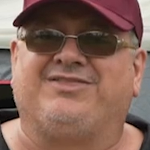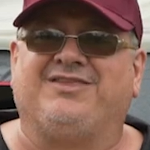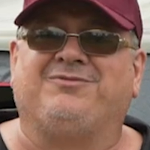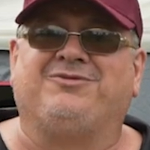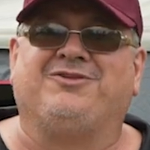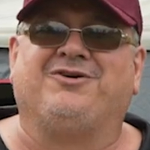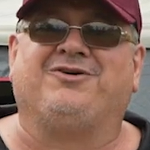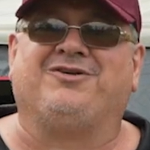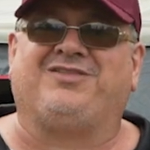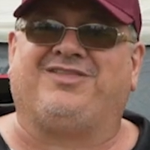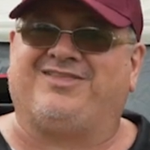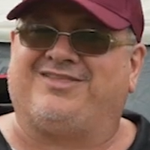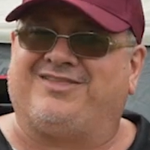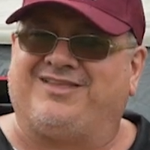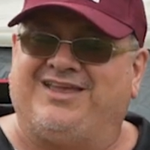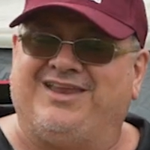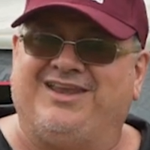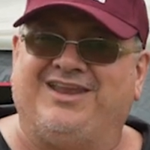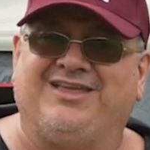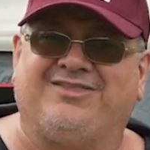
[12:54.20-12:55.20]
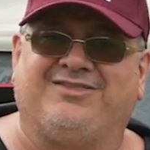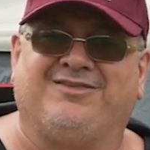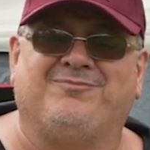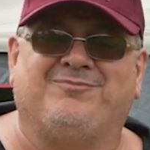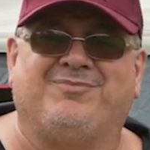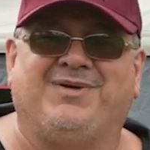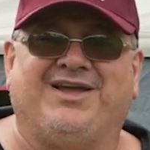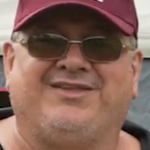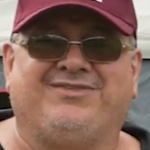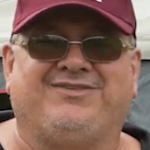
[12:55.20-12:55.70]
the dots, connect them
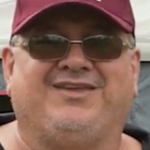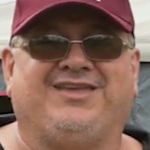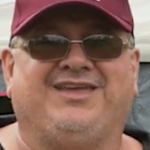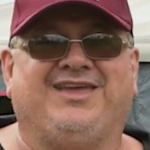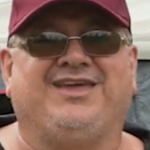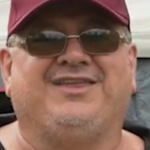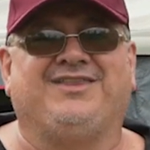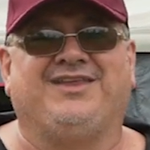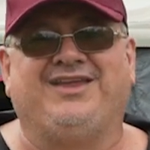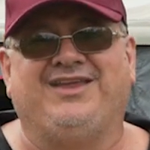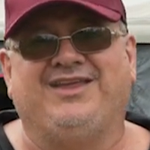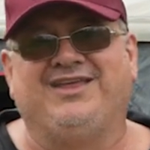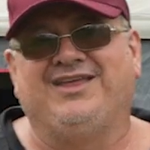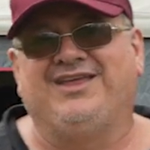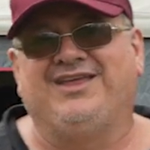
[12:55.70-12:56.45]
back together,